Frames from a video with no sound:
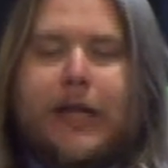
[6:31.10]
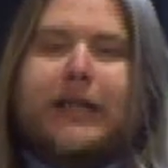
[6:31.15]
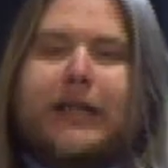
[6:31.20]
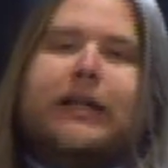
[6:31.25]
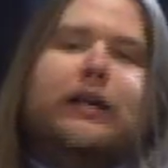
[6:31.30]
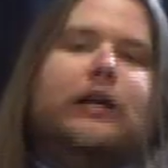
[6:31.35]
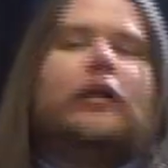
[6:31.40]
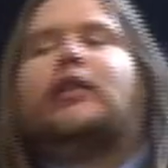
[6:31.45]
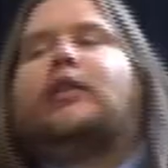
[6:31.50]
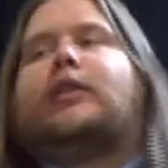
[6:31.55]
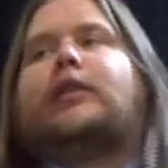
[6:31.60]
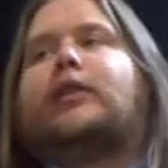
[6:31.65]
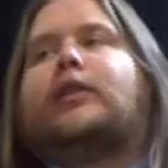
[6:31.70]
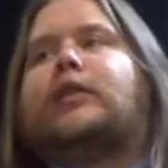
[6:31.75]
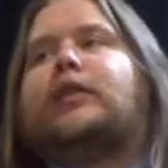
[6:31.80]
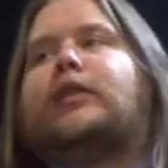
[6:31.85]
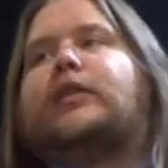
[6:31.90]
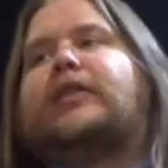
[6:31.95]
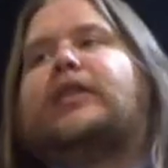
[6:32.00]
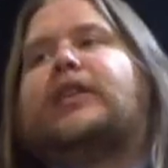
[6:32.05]
Now,
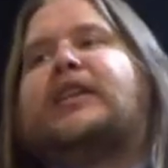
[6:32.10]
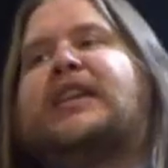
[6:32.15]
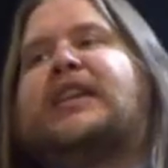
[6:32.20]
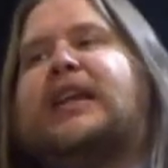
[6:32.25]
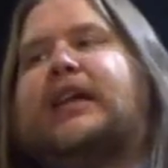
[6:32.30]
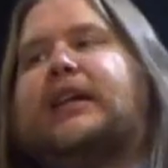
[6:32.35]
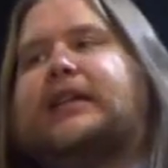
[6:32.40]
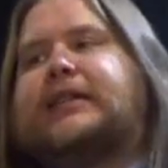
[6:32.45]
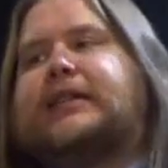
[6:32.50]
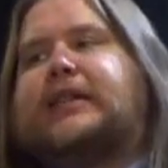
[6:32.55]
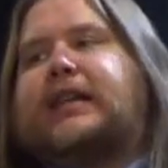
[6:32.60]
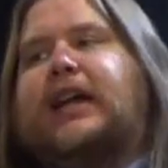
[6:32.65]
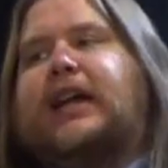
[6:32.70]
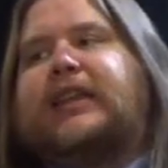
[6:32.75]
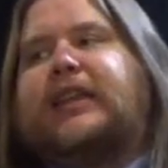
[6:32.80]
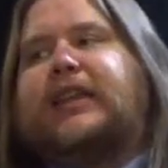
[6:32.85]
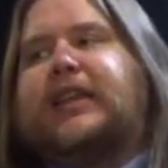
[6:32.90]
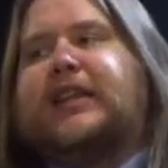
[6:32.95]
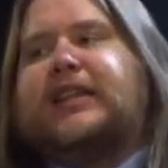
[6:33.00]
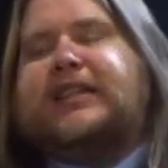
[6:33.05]
the next, I
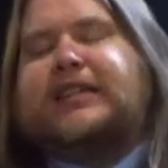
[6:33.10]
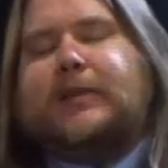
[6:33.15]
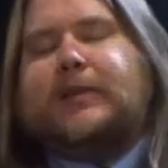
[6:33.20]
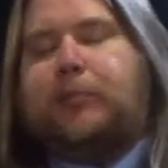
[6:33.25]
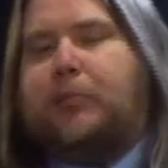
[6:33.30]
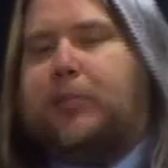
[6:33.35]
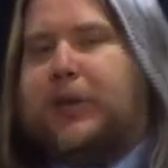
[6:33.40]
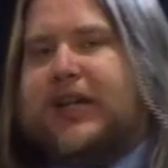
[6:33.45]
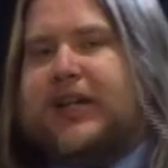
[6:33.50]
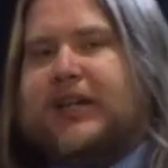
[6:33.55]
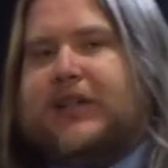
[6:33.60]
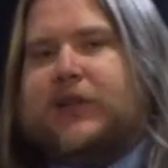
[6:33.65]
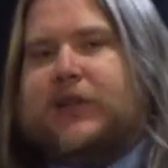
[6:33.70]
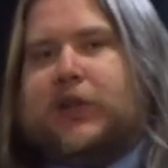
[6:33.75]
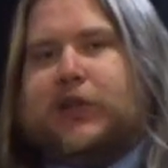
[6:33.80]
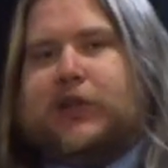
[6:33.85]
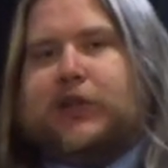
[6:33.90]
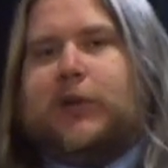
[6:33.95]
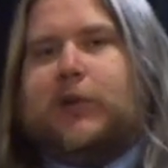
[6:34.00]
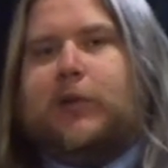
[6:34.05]
think, is the biggest
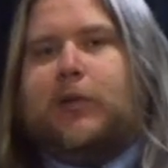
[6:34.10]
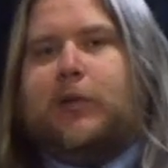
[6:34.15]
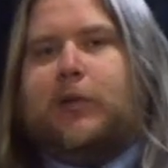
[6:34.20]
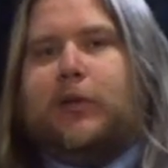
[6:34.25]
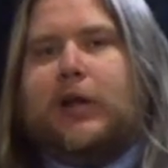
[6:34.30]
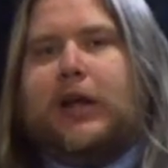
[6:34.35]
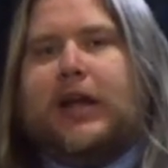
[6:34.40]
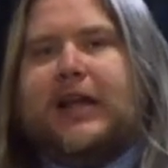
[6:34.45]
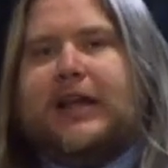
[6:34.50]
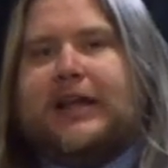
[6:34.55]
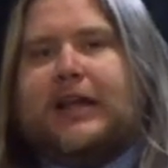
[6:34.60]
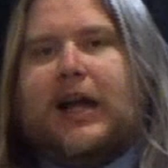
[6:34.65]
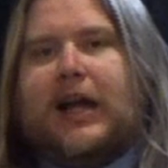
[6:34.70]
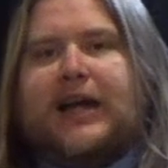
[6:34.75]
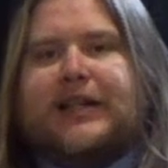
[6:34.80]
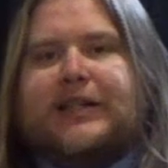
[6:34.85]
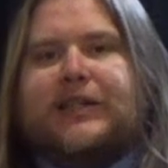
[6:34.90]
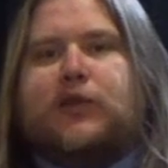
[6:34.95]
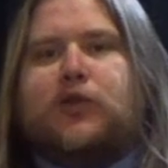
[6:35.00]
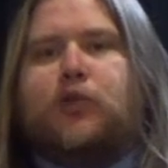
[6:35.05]
issue
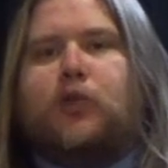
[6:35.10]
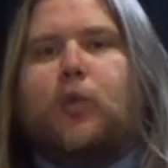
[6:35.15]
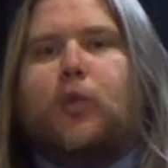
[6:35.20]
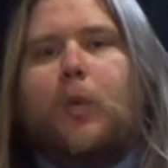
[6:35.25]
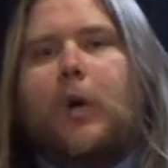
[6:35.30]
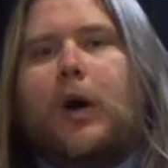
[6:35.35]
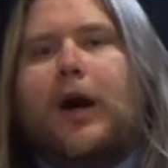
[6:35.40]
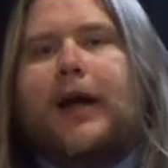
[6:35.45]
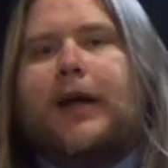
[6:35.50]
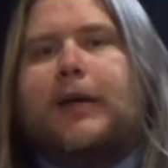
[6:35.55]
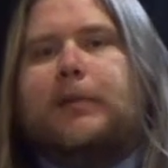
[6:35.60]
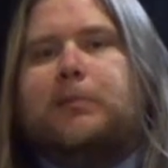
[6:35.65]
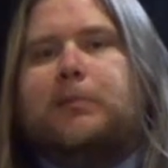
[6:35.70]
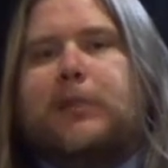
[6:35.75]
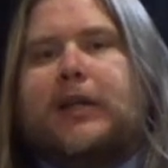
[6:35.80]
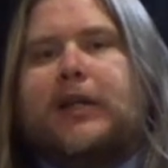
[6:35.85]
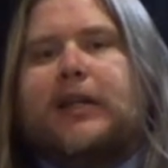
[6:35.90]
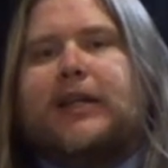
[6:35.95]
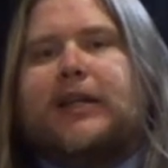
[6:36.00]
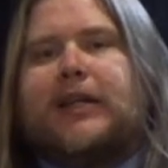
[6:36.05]
as to why
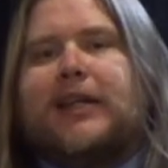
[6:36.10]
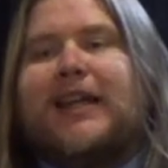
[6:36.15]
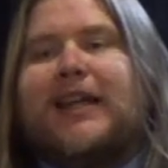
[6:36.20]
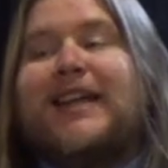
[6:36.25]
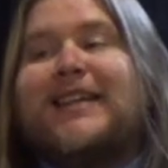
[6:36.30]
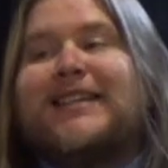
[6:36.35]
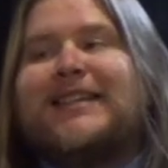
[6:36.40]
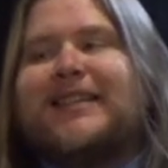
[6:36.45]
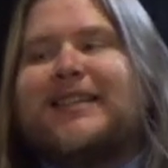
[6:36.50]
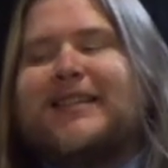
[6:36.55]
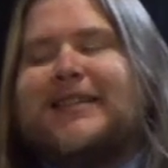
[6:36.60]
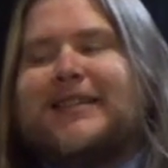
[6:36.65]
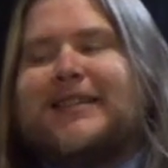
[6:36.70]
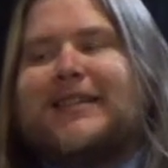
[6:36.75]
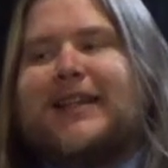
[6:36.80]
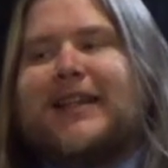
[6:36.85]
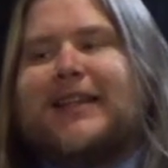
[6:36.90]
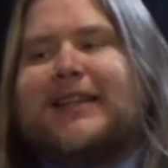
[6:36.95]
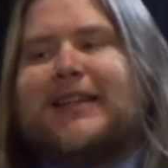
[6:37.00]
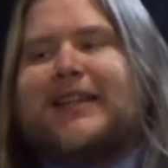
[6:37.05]
media is in the
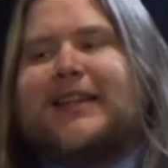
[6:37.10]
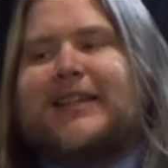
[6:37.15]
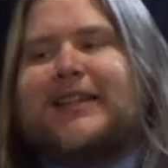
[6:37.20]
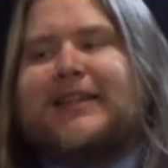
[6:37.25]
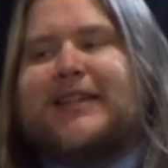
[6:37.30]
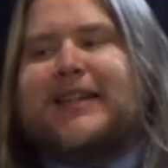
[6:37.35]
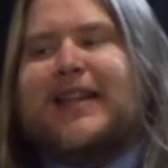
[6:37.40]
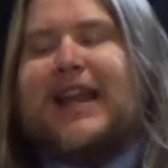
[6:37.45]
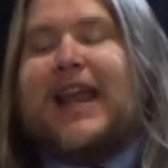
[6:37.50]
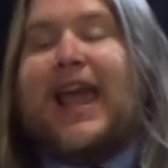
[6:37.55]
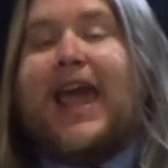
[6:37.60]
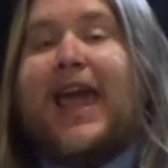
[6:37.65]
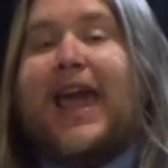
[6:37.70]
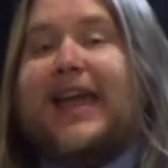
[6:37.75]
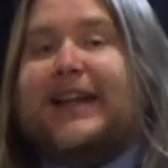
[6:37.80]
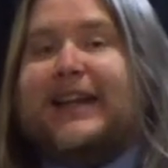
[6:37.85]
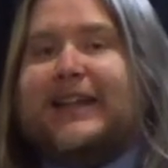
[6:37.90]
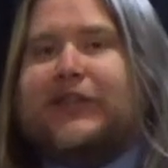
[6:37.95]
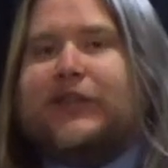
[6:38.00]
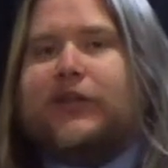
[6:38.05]
state that it's in,
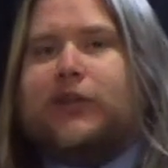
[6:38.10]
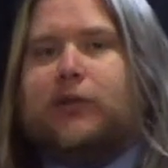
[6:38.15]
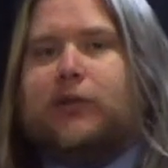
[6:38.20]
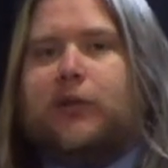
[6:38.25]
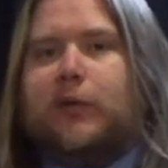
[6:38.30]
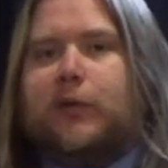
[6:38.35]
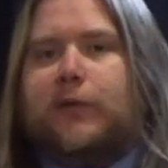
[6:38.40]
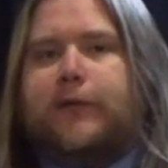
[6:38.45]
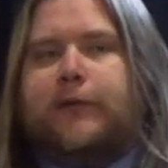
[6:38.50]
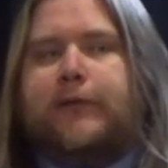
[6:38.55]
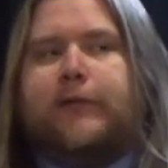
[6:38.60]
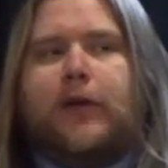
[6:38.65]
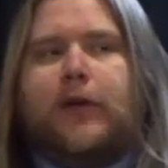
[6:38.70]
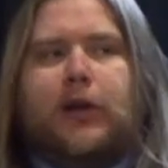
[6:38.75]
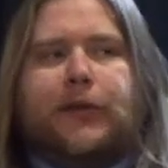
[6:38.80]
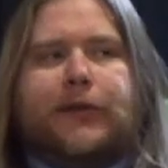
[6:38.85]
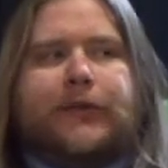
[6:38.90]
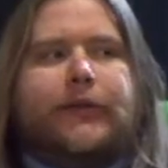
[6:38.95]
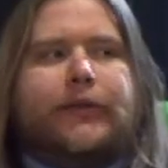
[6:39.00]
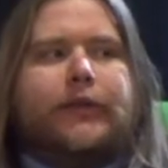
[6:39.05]
and it's their own
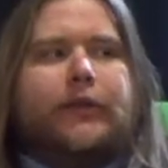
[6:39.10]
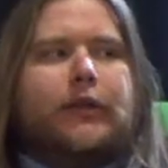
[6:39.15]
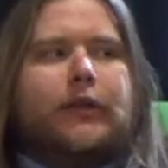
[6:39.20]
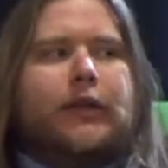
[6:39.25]
fault.